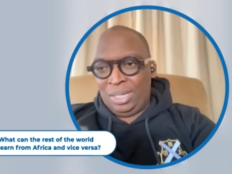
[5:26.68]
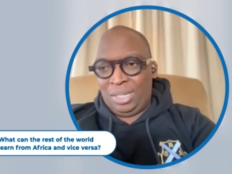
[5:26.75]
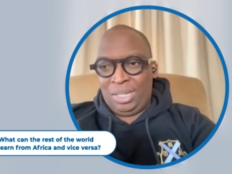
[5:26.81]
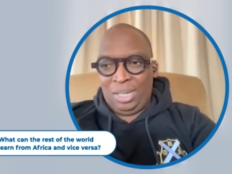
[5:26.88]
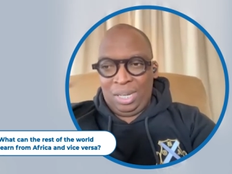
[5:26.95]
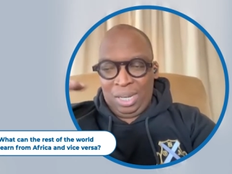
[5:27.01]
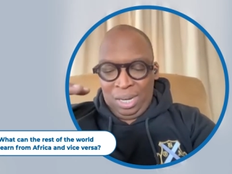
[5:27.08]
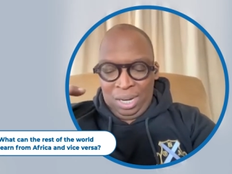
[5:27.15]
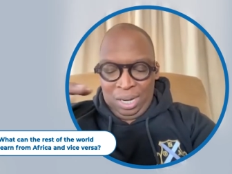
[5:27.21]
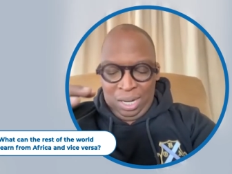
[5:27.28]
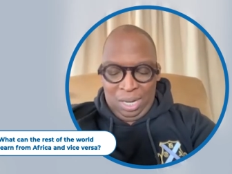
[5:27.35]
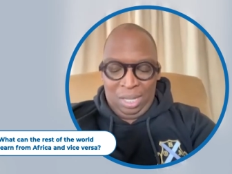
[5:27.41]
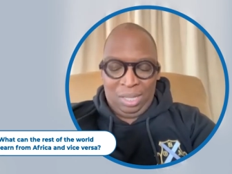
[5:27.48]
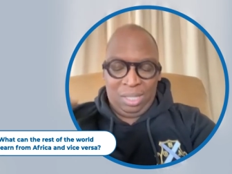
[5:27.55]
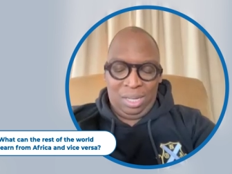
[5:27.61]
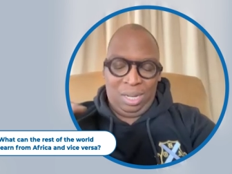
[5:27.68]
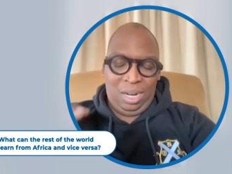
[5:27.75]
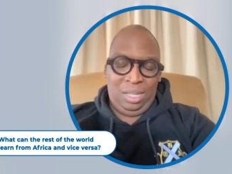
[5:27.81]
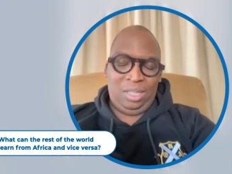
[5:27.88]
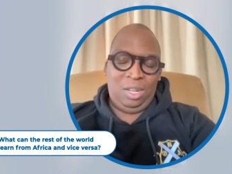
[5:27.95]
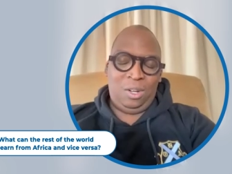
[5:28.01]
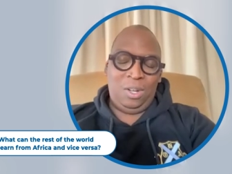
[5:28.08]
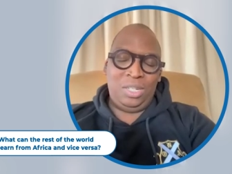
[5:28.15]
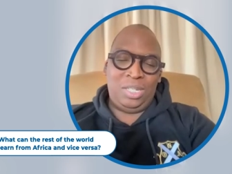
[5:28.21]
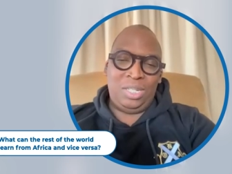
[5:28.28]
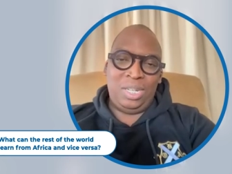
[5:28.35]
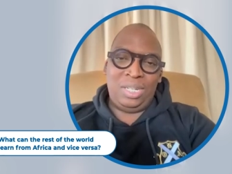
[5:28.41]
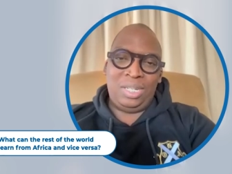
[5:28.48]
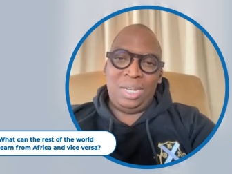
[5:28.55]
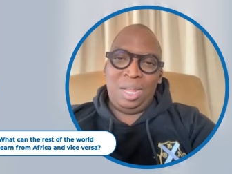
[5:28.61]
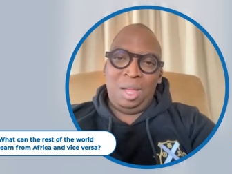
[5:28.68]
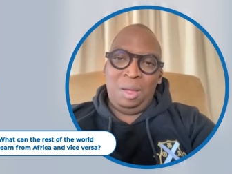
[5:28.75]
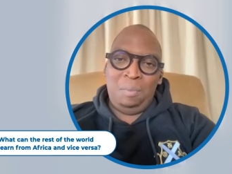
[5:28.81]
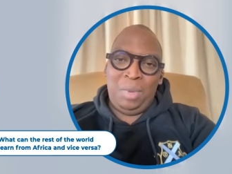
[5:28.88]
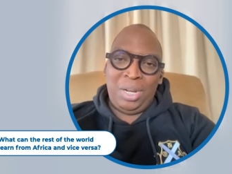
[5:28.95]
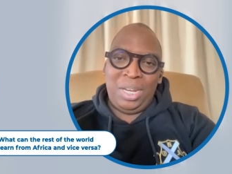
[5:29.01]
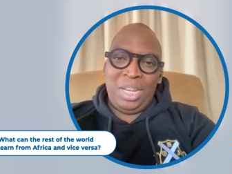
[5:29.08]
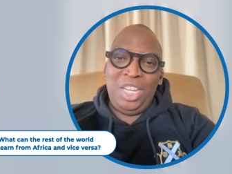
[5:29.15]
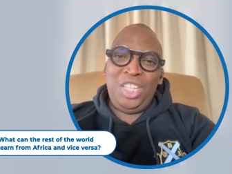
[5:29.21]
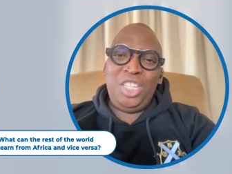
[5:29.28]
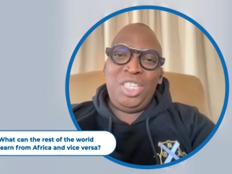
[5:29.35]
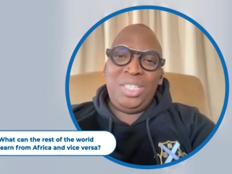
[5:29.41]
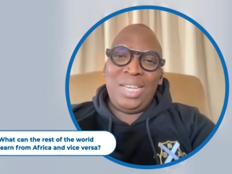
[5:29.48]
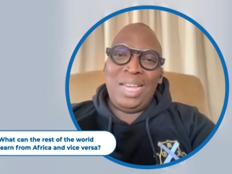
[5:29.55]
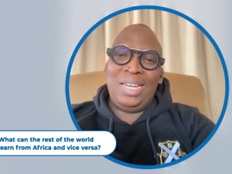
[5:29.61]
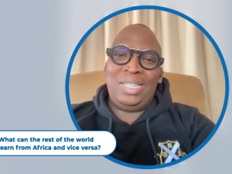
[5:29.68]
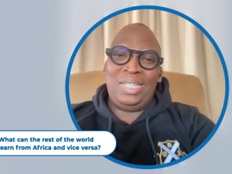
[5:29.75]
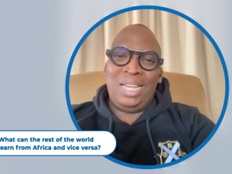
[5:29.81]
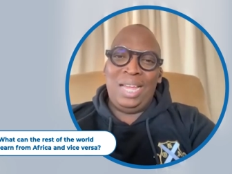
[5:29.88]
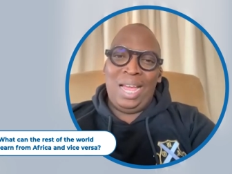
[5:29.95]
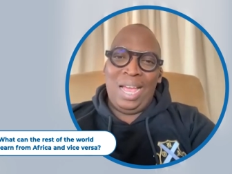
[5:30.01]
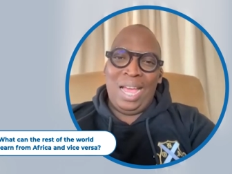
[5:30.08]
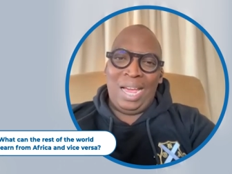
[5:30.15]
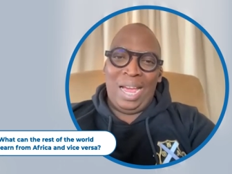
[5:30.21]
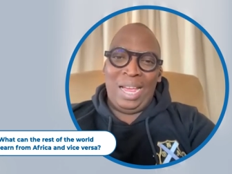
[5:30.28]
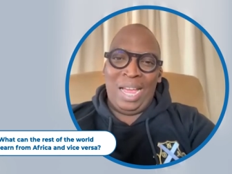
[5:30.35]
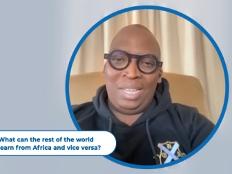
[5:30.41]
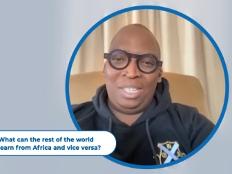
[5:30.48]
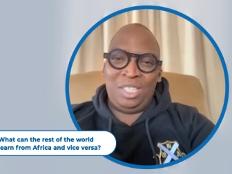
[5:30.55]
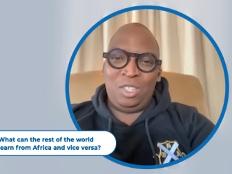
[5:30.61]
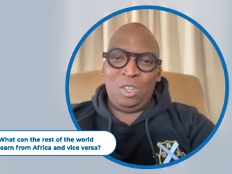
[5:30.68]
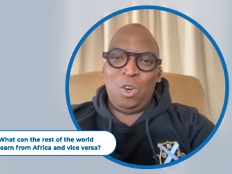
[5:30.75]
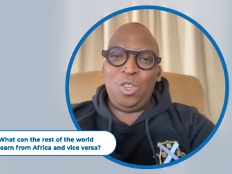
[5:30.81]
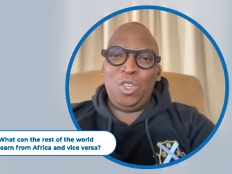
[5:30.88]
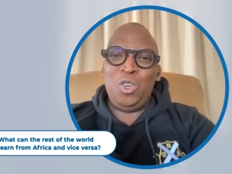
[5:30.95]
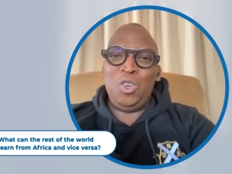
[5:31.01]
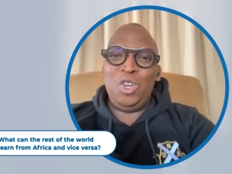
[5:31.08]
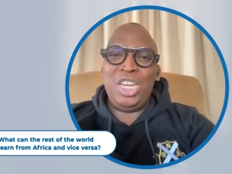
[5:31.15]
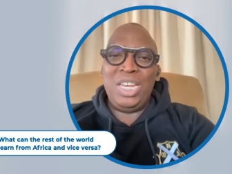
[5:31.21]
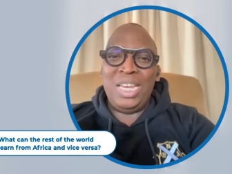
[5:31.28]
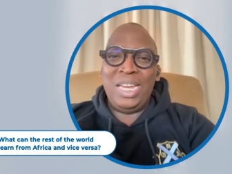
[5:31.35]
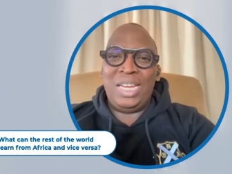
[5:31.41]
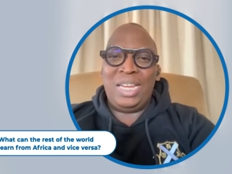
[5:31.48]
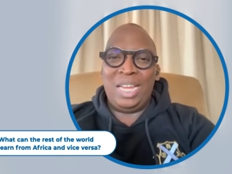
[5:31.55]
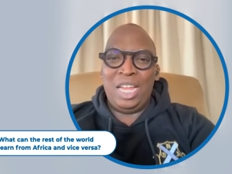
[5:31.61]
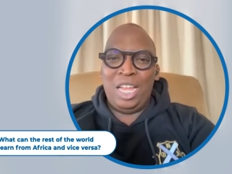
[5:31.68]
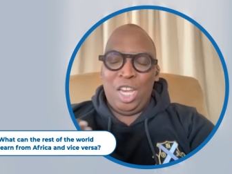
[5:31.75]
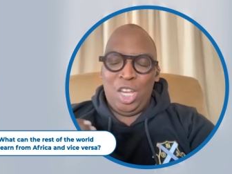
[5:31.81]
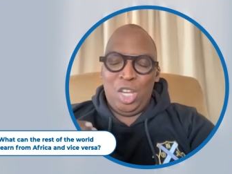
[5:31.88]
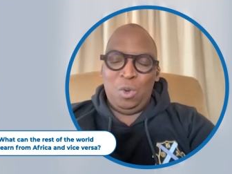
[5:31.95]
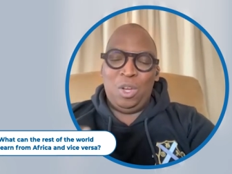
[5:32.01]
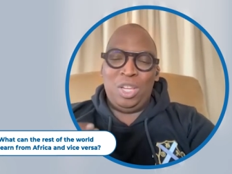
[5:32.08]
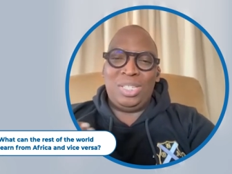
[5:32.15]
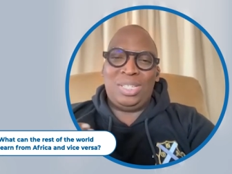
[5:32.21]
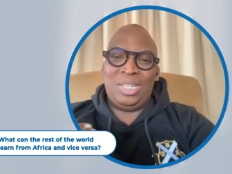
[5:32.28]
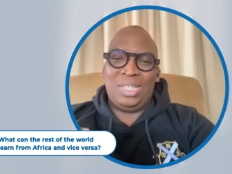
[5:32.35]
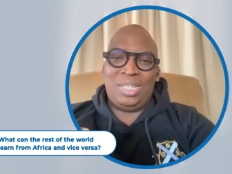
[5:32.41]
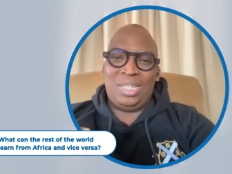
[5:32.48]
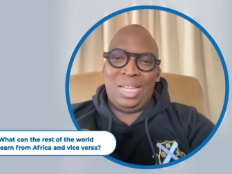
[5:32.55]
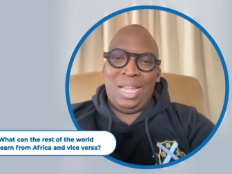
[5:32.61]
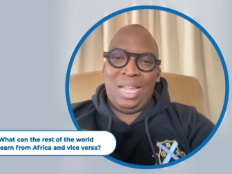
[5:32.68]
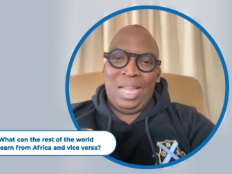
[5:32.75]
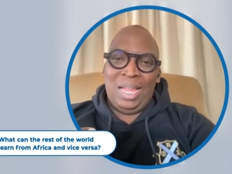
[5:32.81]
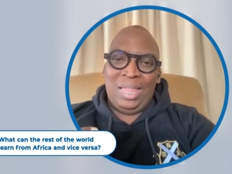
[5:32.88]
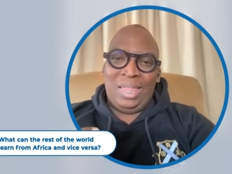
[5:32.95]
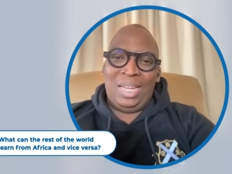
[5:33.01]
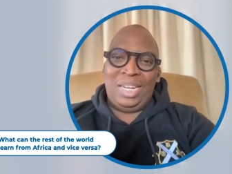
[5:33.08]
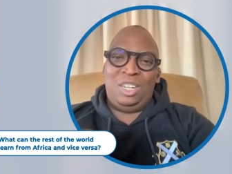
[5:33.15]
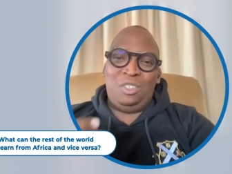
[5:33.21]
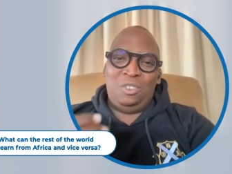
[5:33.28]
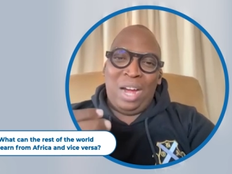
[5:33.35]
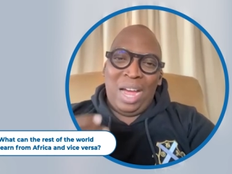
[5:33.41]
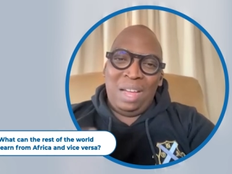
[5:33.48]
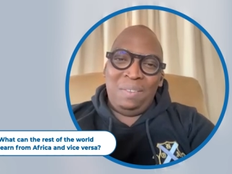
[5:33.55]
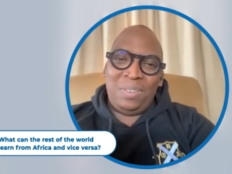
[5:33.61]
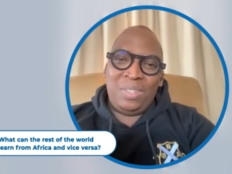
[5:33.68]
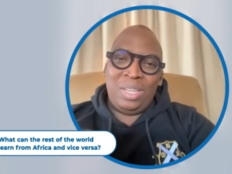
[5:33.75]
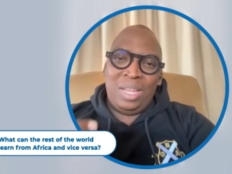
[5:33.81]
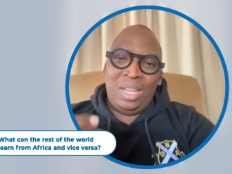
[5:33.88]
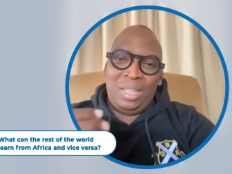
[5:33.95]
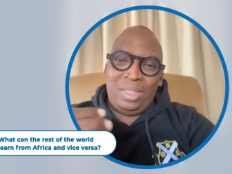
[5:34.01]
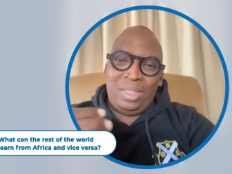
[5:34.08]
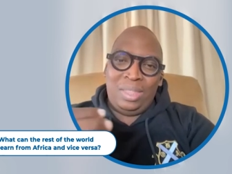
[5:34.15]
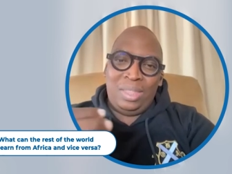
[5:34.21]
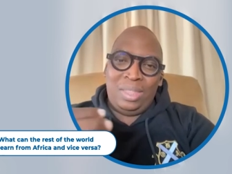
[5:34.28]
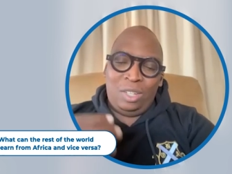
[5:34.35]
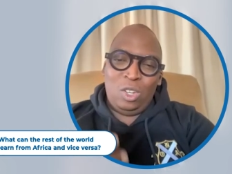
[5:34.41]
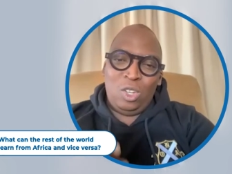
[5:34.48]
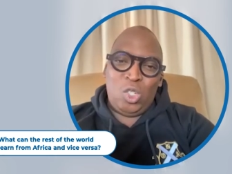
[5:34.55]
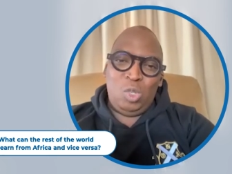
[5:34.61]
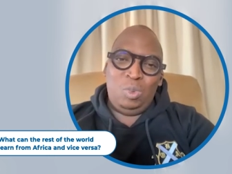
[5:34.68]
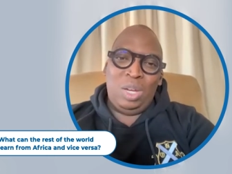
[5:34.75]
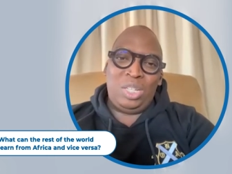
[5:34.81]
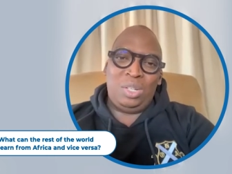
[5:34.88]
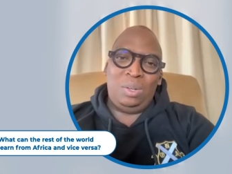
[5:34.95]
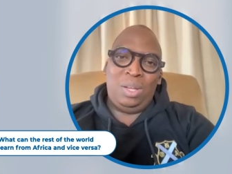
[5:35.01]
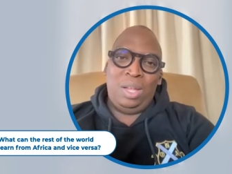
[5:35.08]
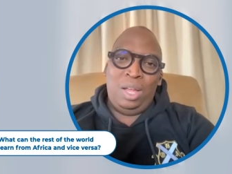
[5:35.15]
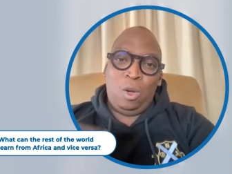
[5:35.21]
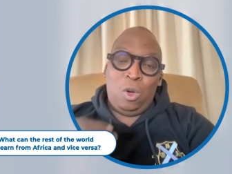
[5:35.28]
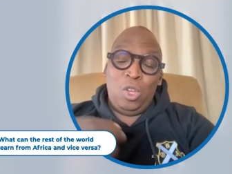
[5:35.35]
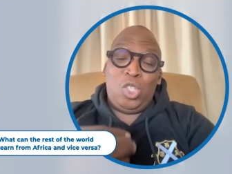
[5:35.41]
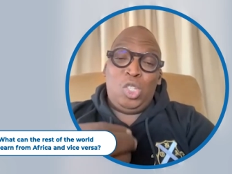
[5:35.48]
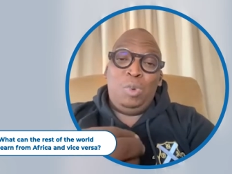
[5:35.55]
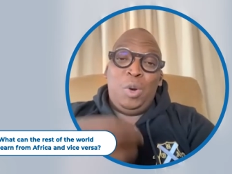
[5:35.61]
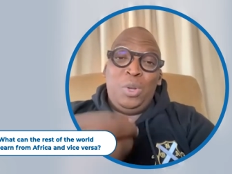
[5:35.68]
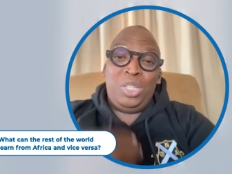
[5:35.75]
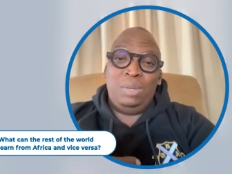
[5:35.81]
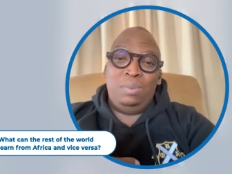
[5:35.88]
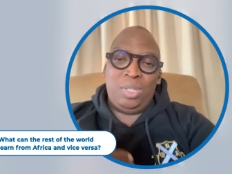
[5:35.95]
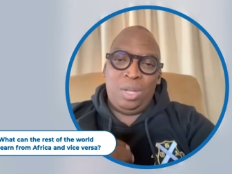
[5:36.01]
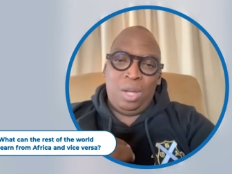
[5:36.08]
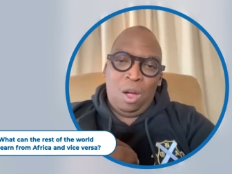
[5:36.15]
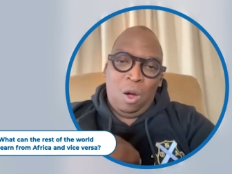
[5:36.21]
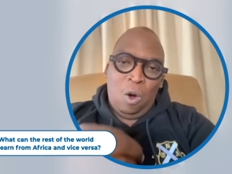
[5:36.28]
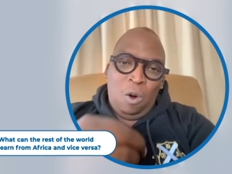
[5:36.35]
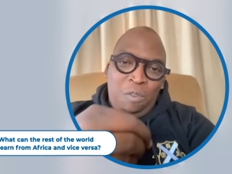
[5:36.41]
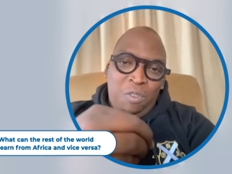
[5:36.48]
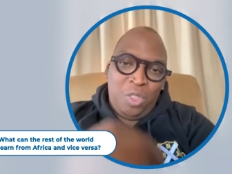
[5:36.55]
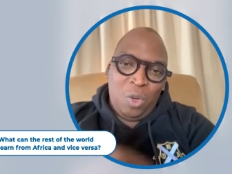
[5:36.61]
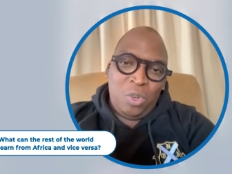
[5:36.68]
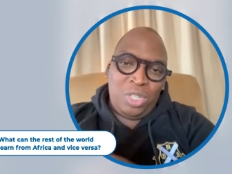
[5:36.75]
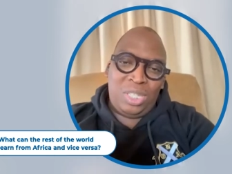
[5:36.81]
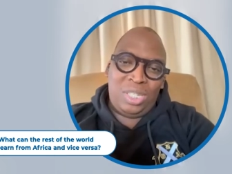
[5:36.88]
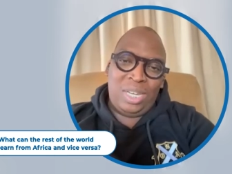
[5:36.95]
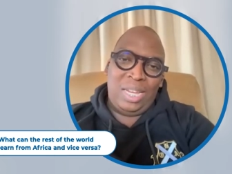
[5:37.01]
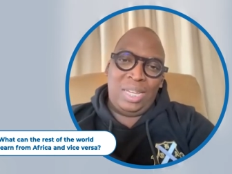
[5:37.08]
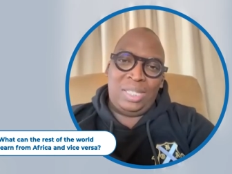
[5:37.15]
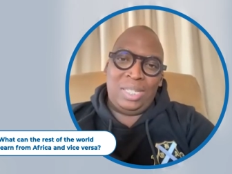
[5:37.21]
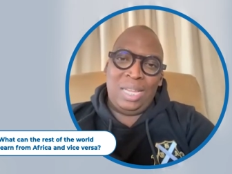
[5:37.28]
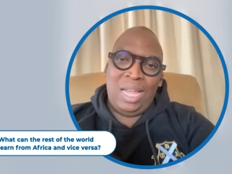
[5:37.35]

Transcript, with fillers: sitting in the continent, but each state has its own unique nuances that drives the consumerism of those states.